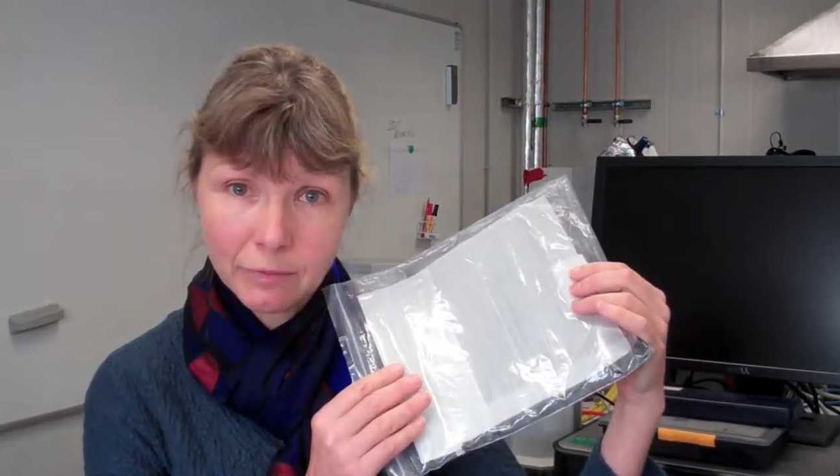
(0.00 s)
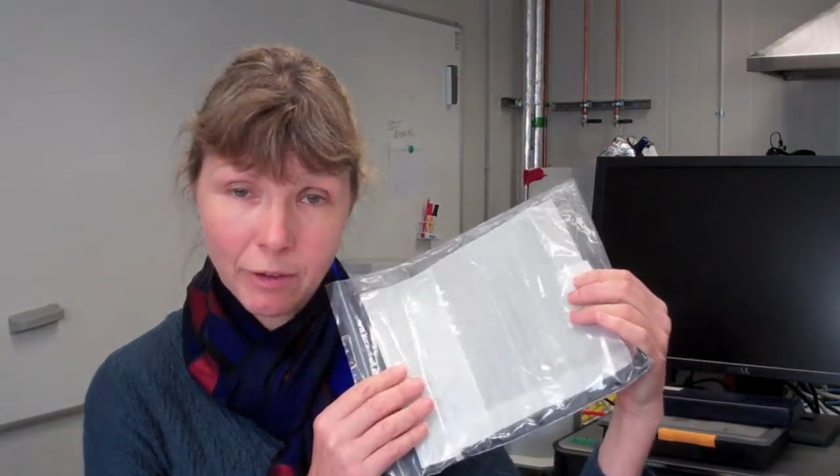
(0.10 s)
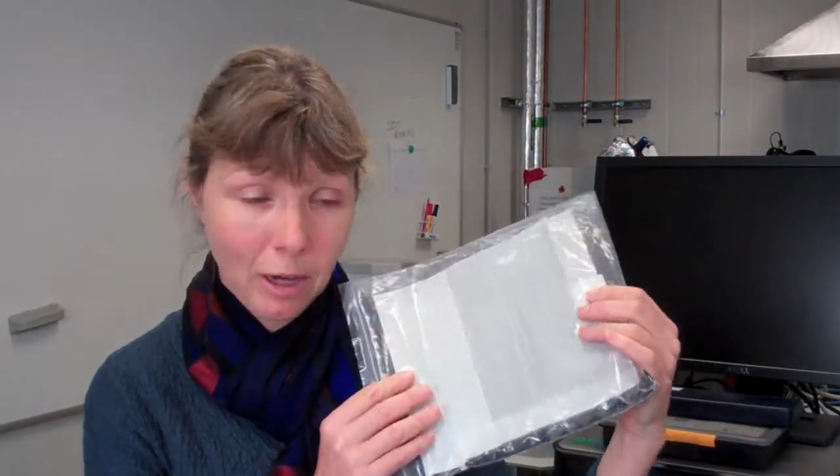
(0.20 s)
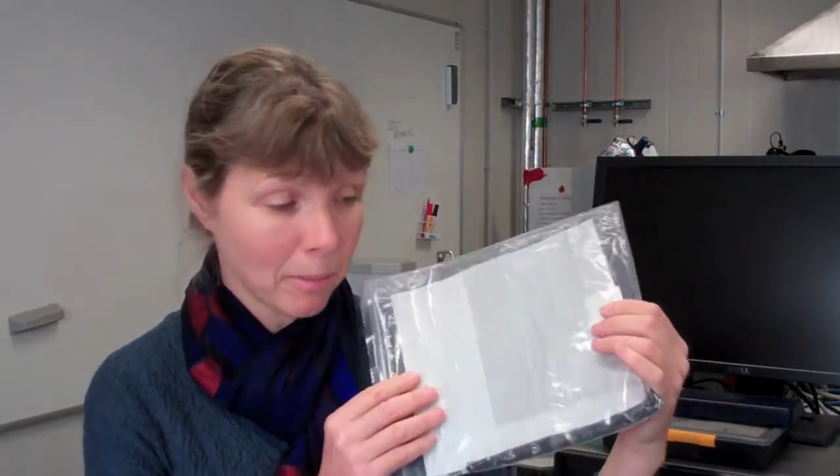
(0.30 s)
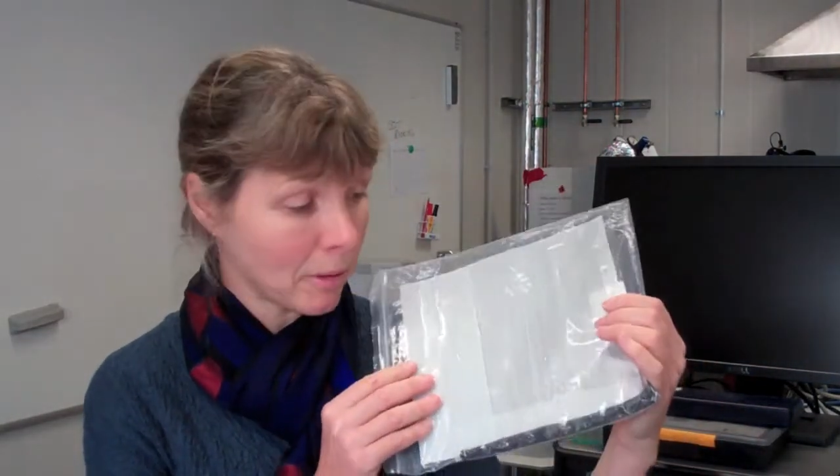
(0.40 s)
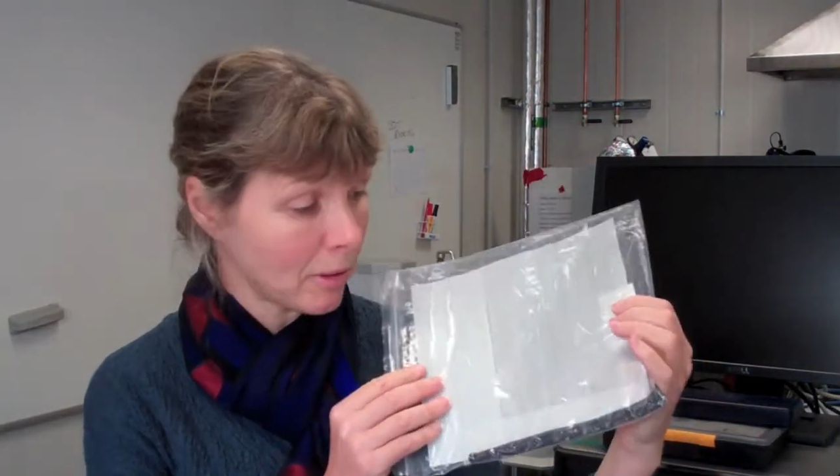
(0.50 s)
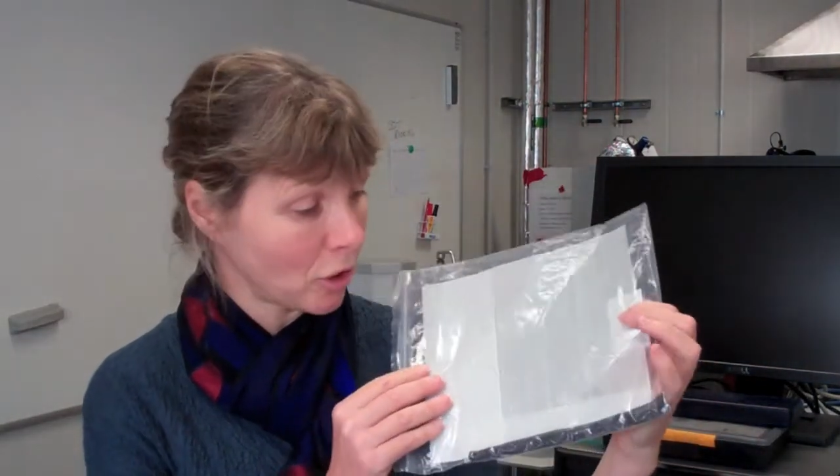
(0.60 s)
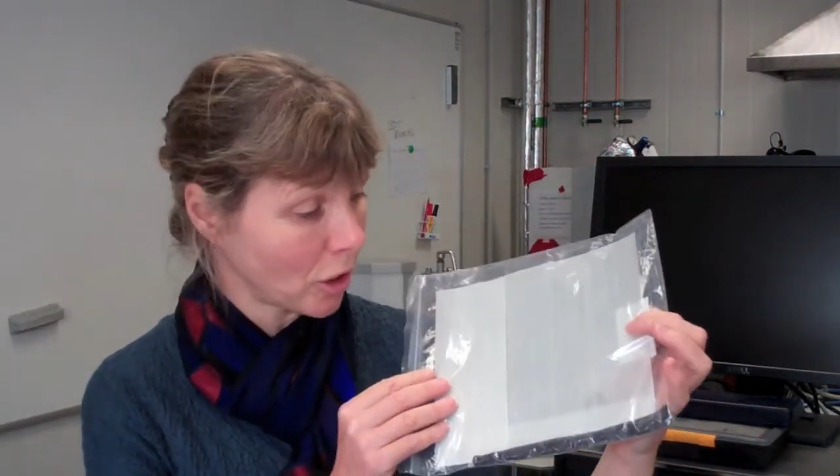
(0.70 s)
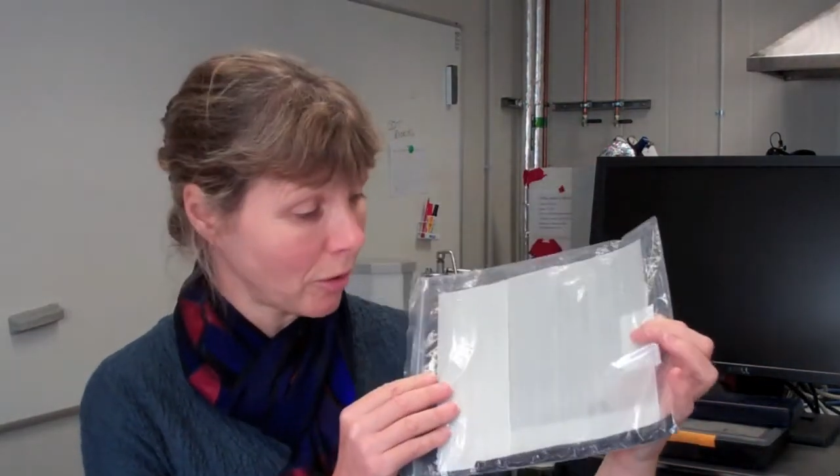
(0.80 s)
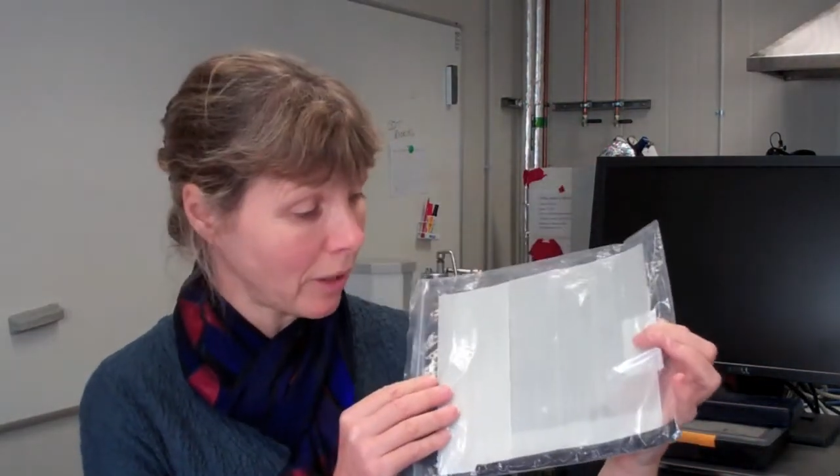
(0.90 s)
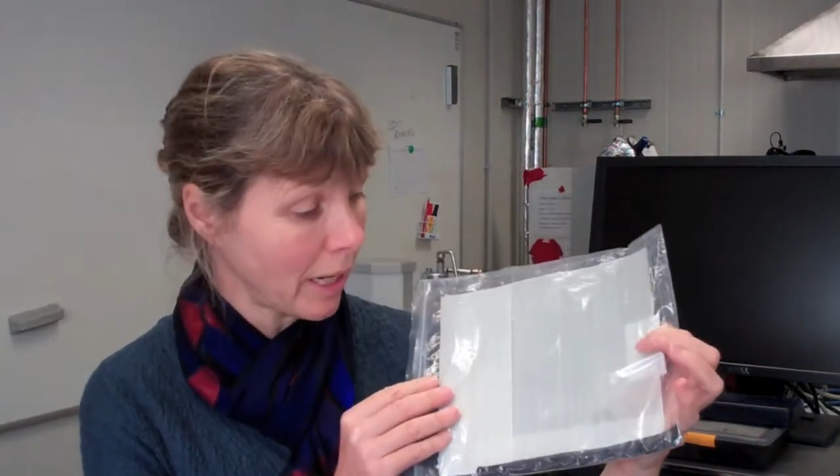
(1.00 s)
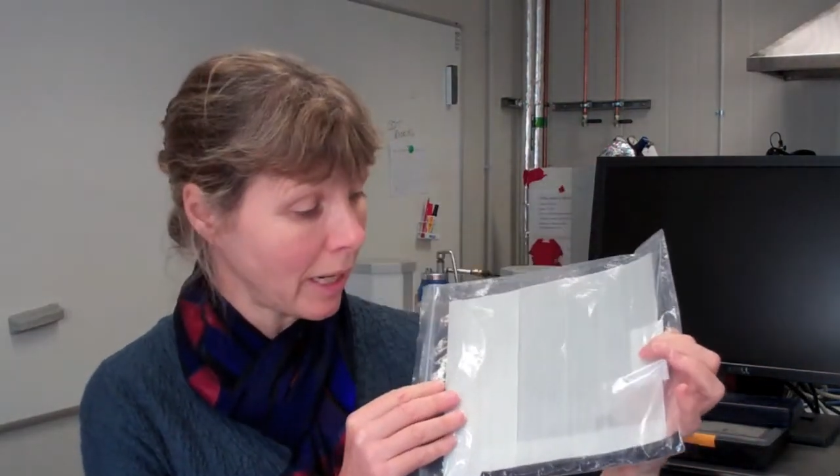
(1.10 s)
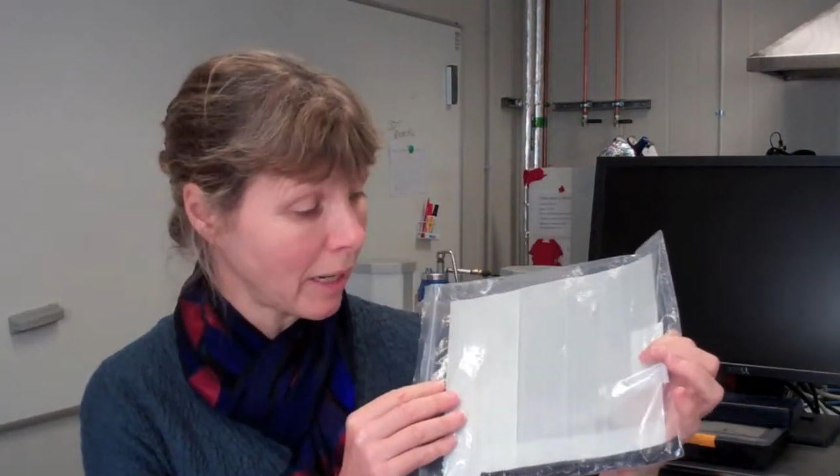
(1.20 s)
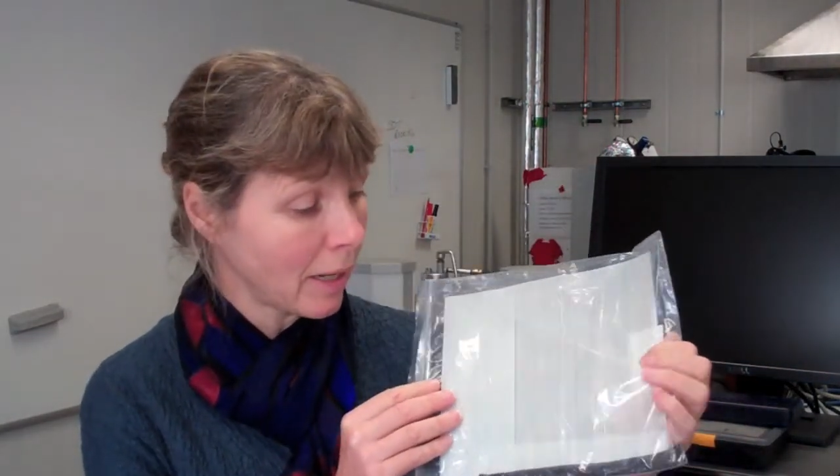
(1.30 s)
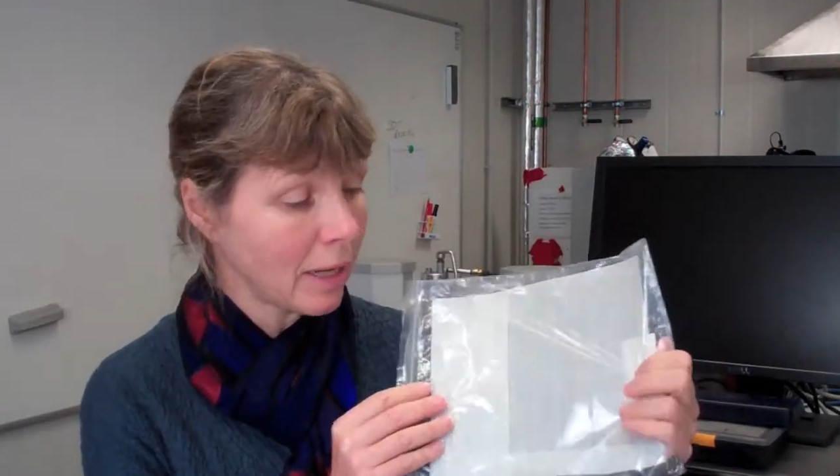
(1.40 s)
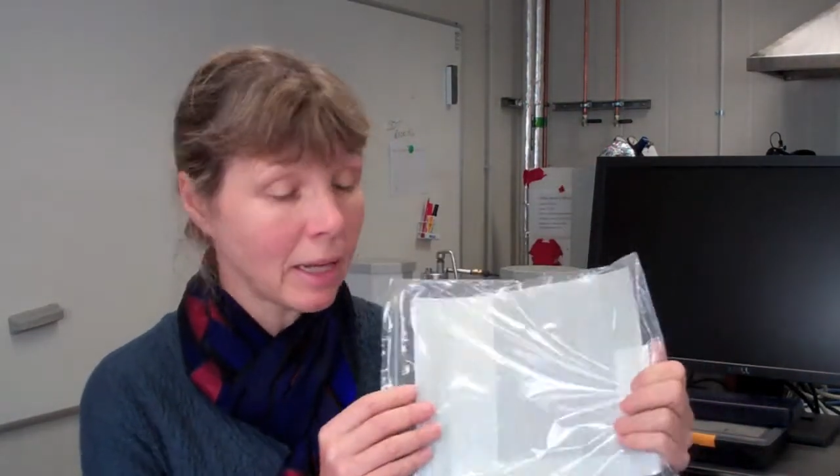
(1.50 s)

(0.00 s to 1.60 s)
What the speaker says: fibre shown here